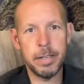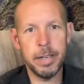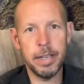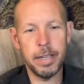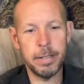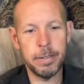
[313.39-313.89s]

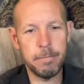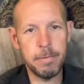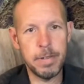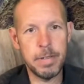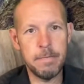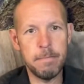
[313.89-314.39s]
And
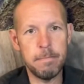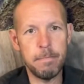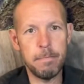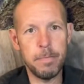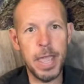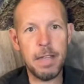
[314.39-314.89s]

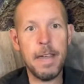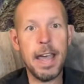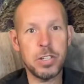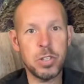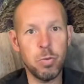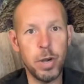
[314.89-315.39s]
they've
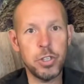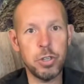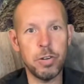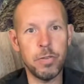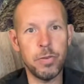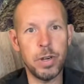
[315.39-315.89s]
asked
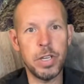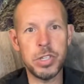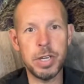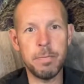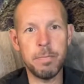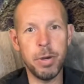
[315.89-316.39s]
Richard for
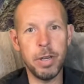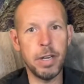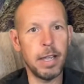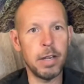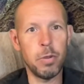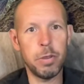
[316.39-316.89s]
his input, and
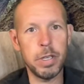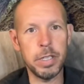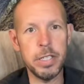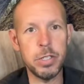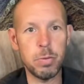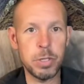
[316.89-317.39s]
I don't think
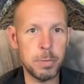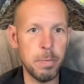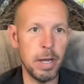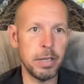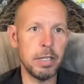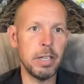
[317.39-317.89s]
he's
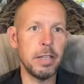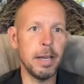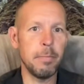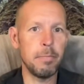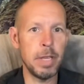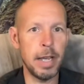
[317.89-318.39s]
responded to
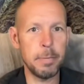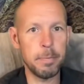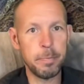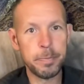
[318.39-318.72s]
them yet.